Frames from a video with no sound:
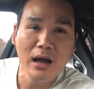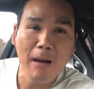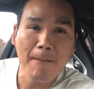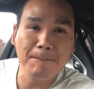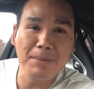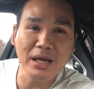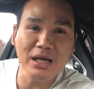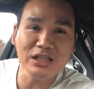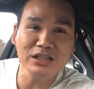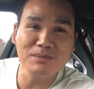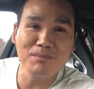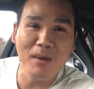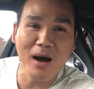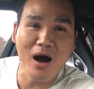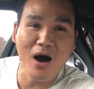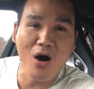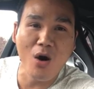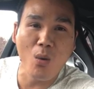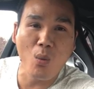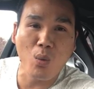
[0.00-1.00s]
Beast
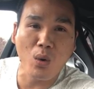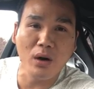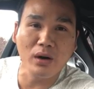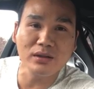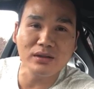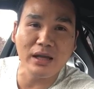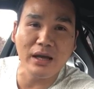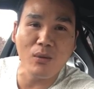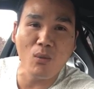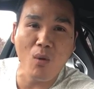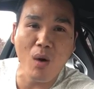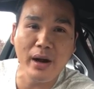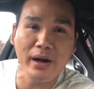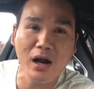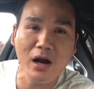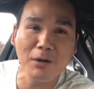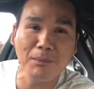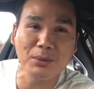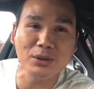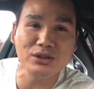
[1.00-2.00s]
Mo, worth it,
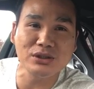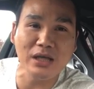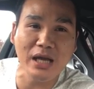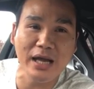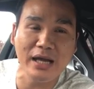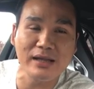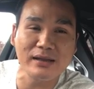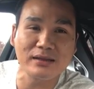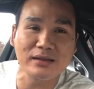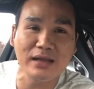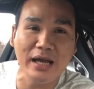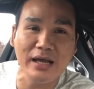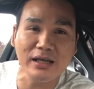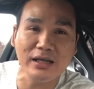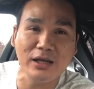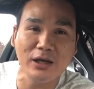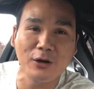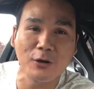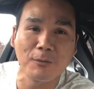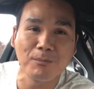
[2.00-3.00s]
100%.
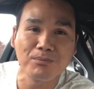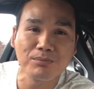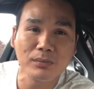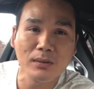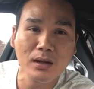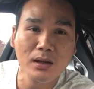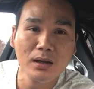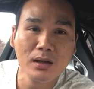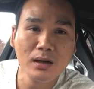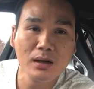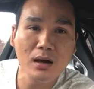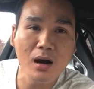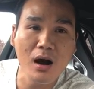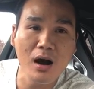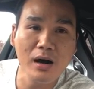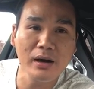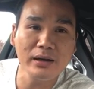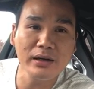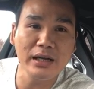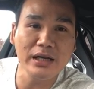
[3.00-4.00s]
Thank you.
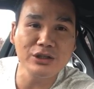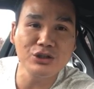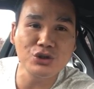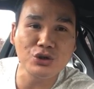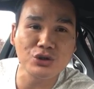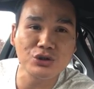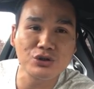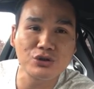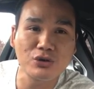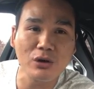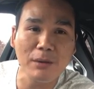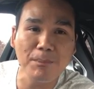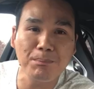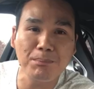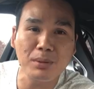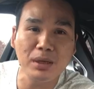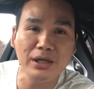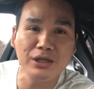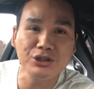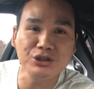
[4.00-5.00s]
Kong needs your script.
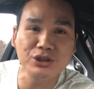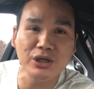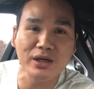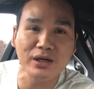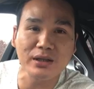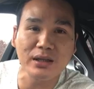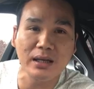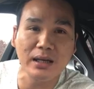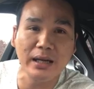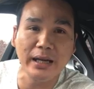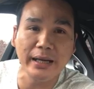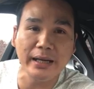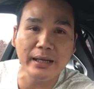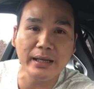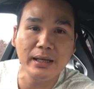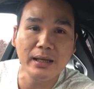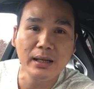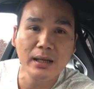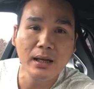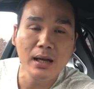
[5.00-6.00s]
Please share the
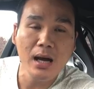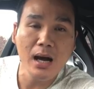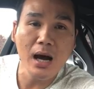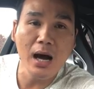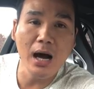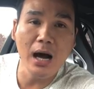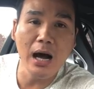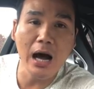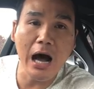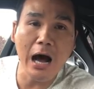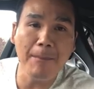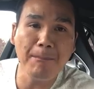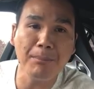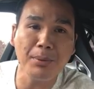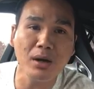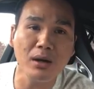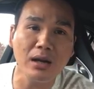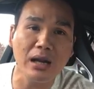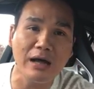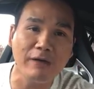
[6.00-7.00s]
link.
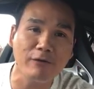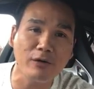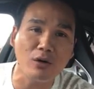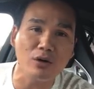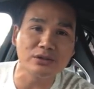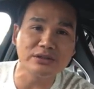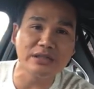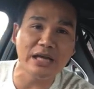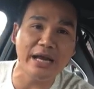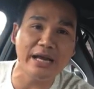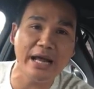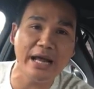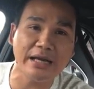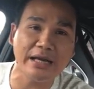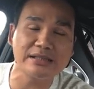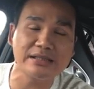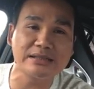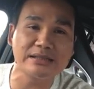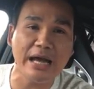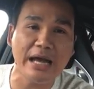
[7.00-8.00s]
Upper level
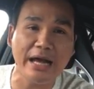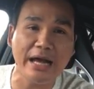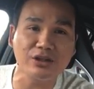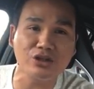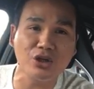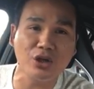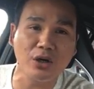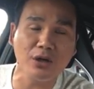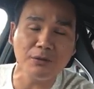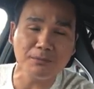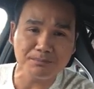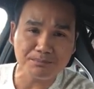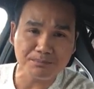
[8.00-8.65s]
10x Hector.